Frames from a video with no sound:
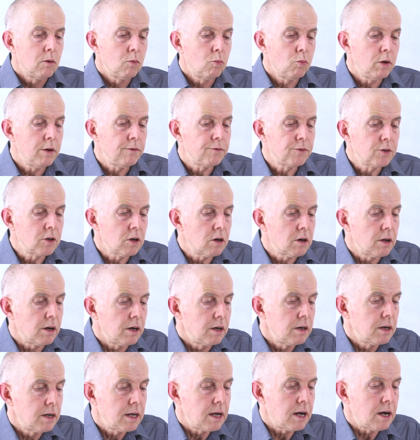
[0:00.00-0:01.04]
We've
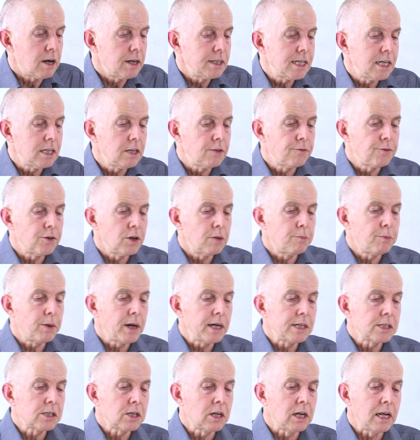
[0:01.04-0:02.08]
got identify
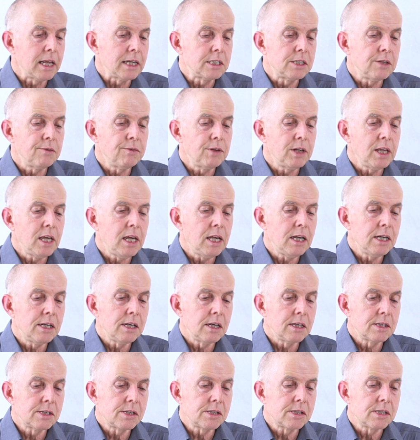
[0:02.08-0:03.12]
practical
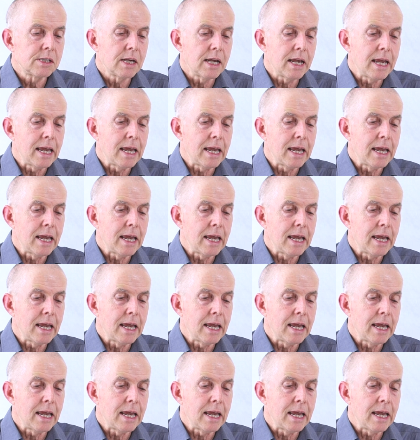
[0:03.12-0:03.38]
activities